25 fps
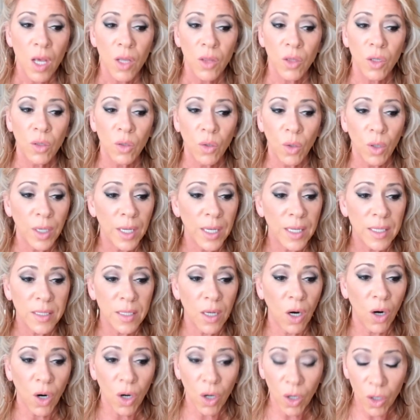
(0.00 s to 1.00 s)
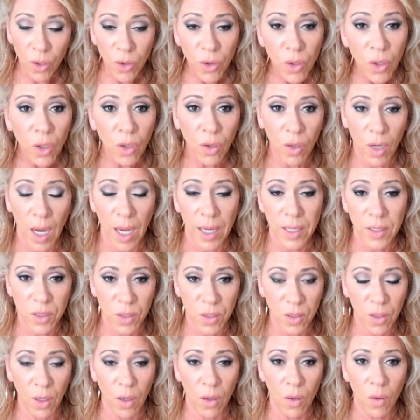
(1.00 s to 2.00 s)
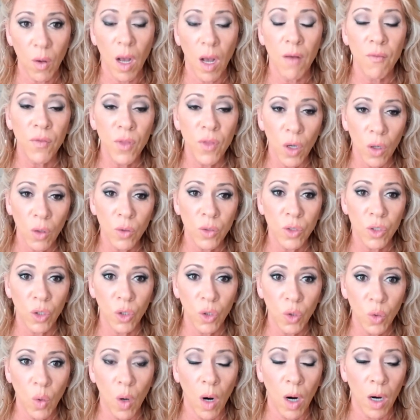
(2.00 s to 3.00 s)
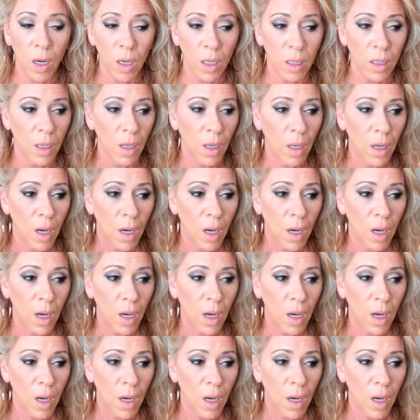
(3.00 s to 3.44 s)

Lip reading: The Lord has heard the cries, though, of those who are